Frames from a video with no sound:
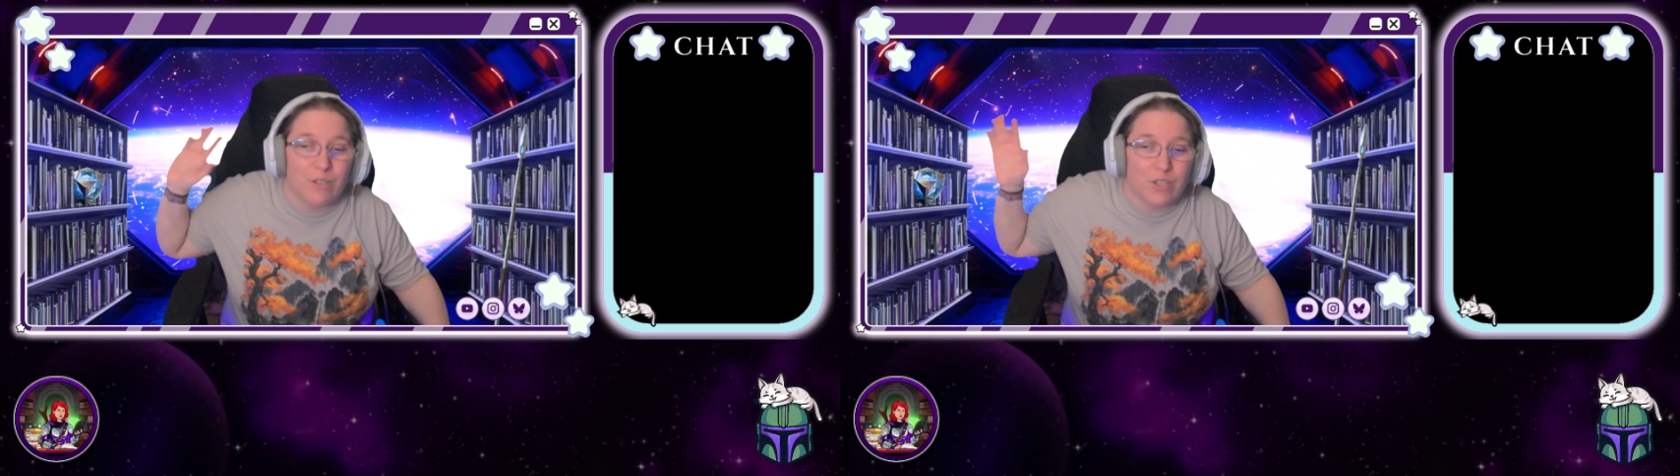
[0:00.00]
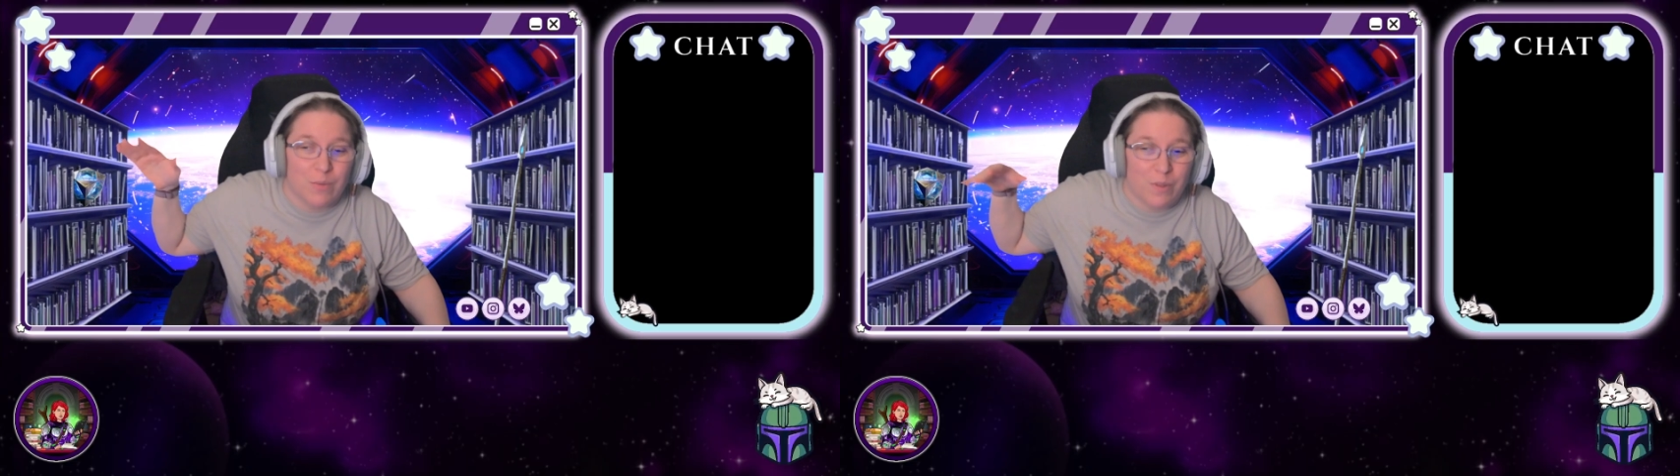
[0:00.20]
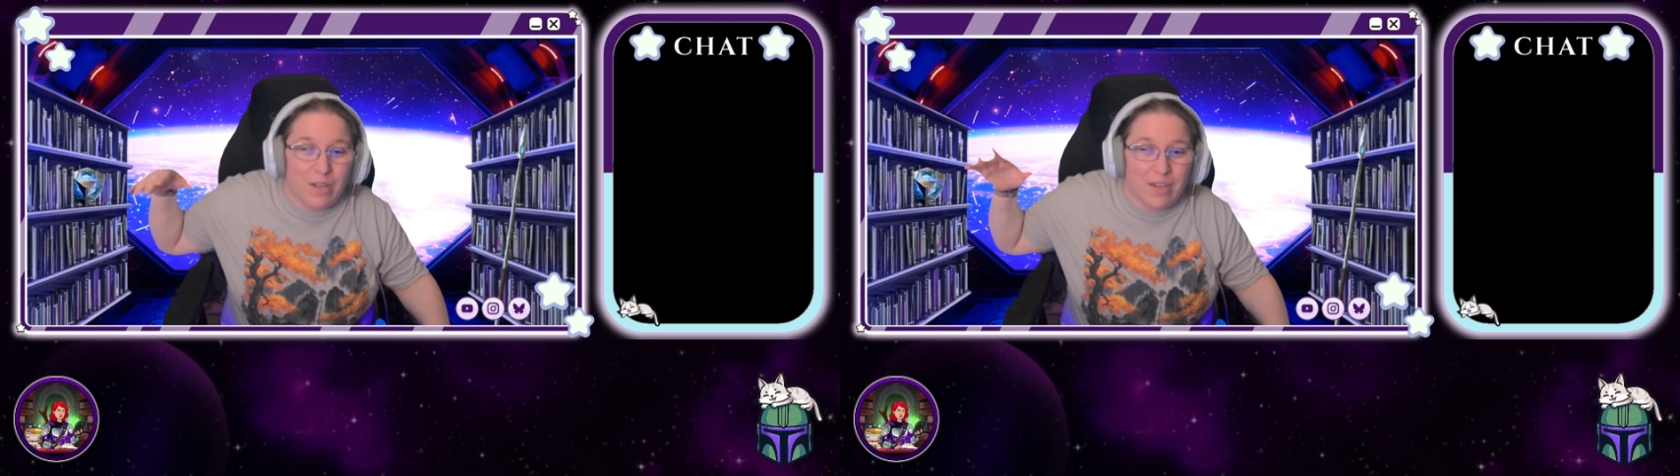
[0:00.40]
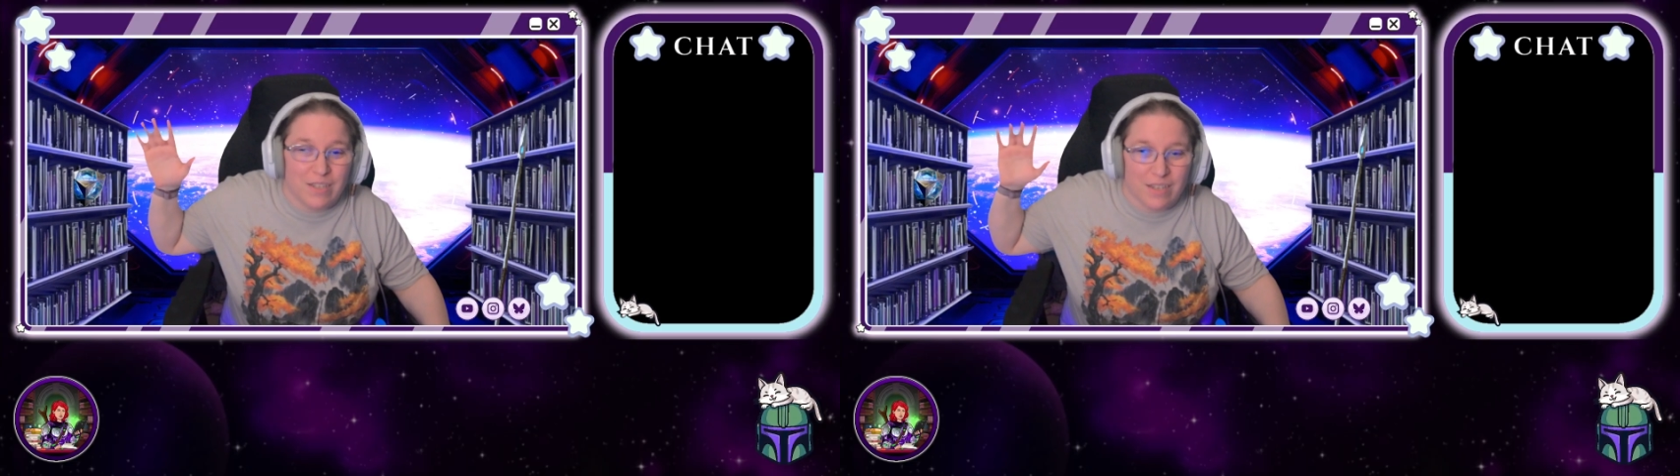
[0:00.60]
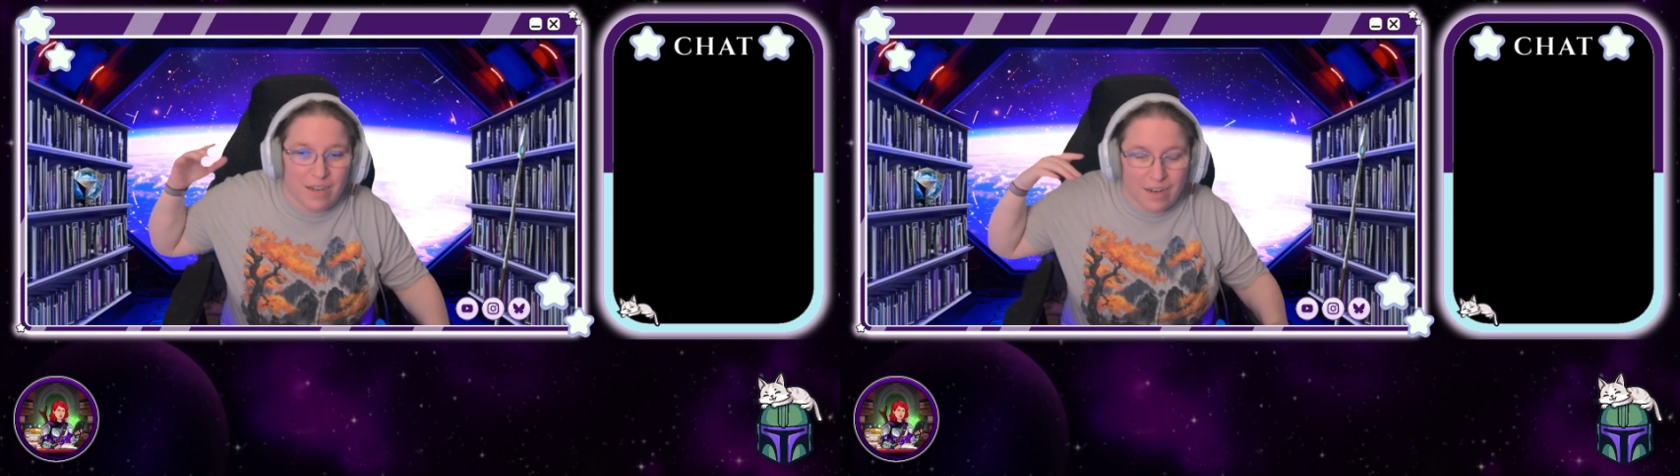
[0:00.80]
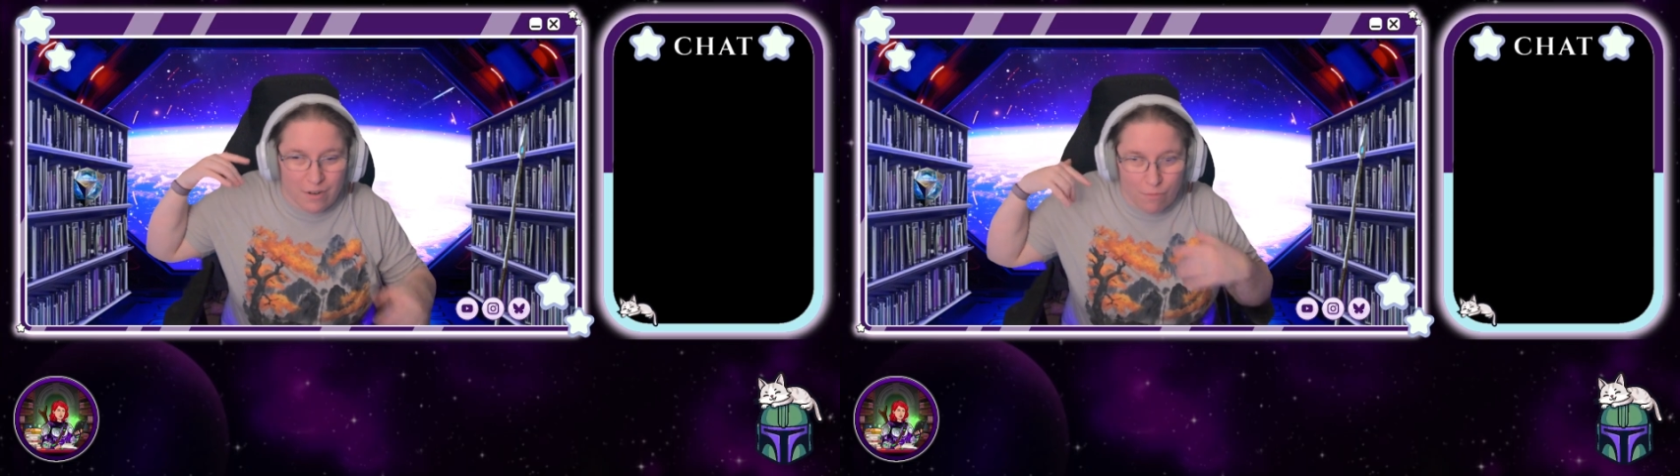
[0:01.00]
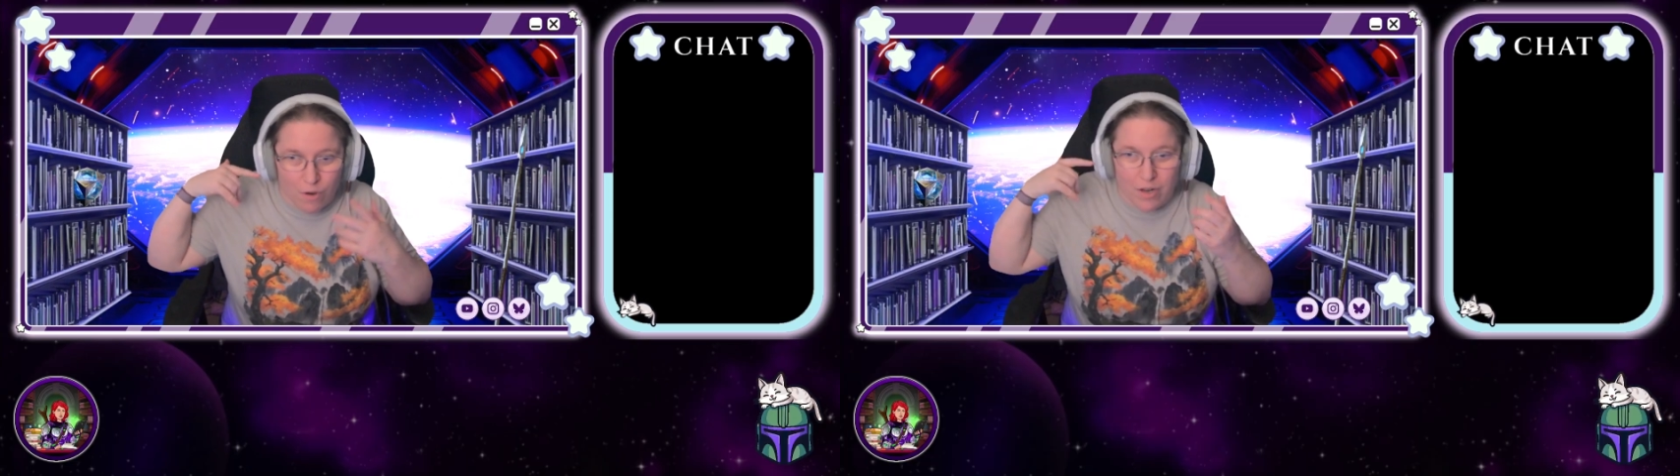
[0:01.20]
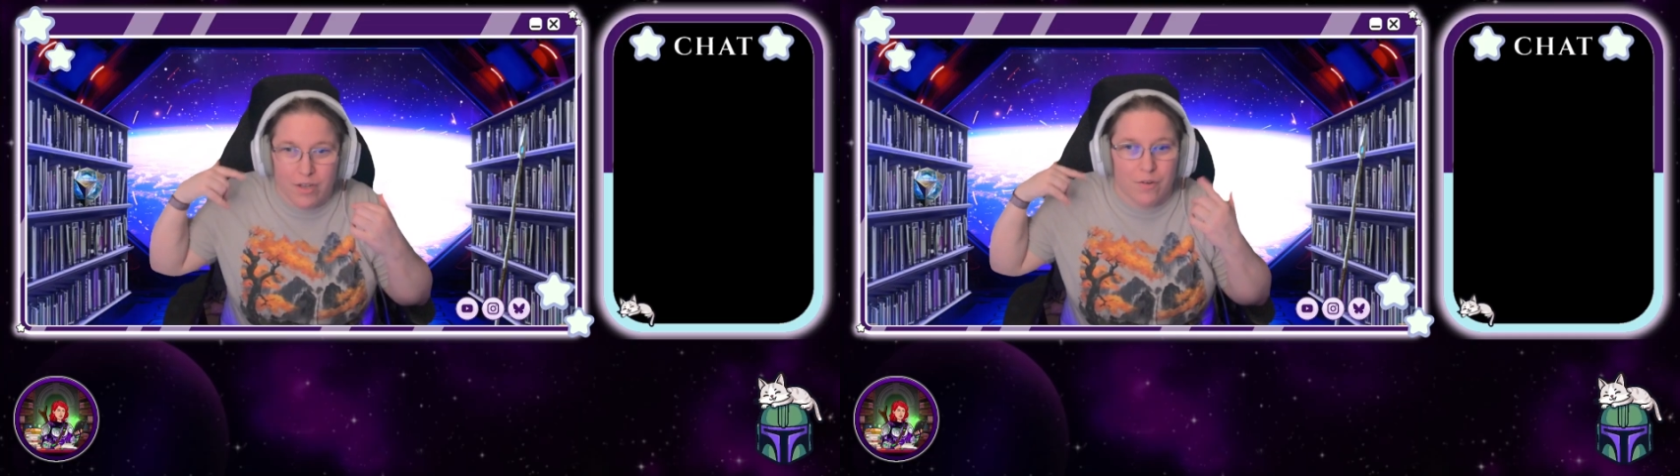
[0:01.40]
just some things to kind of
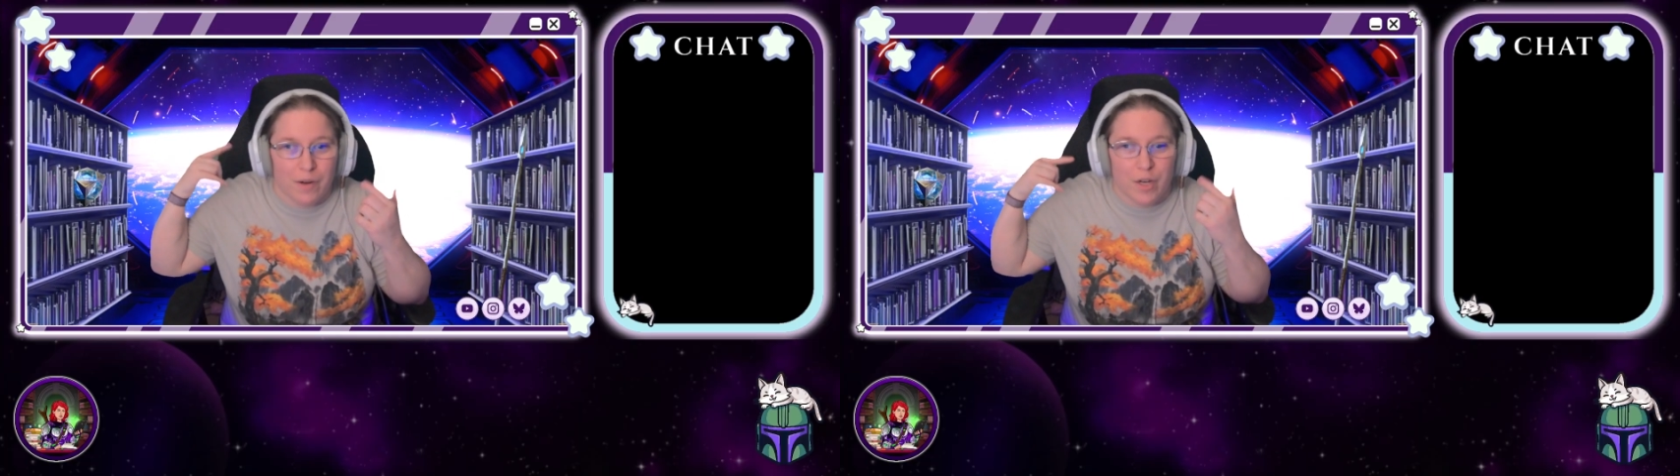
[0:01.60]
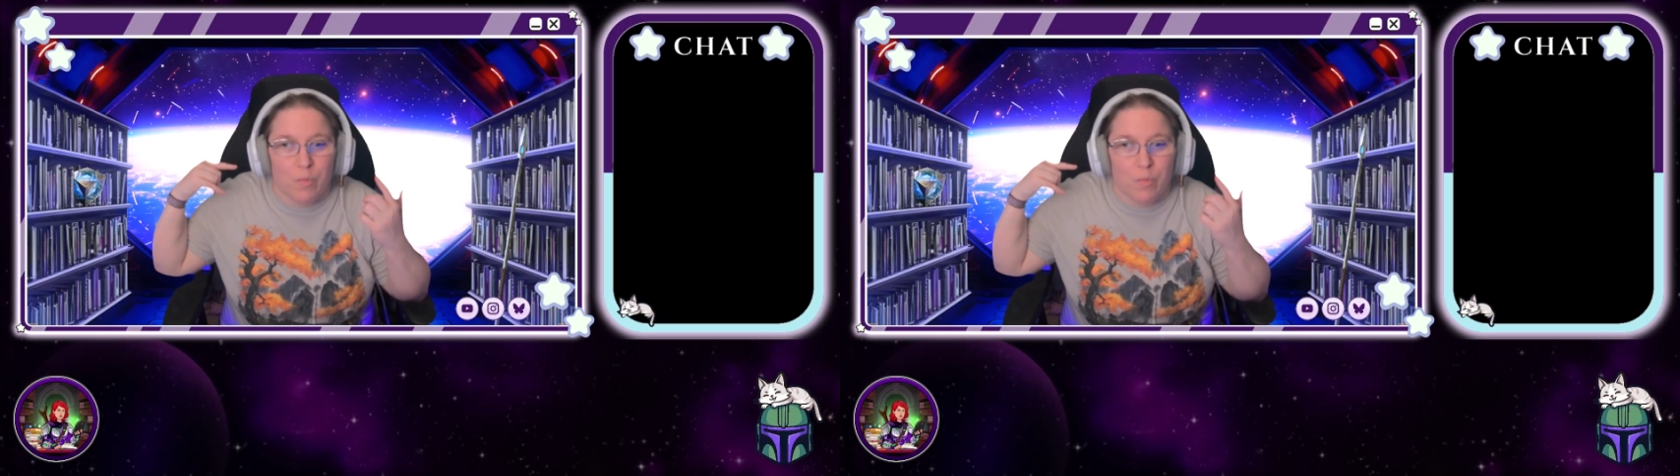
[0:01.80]
work your writer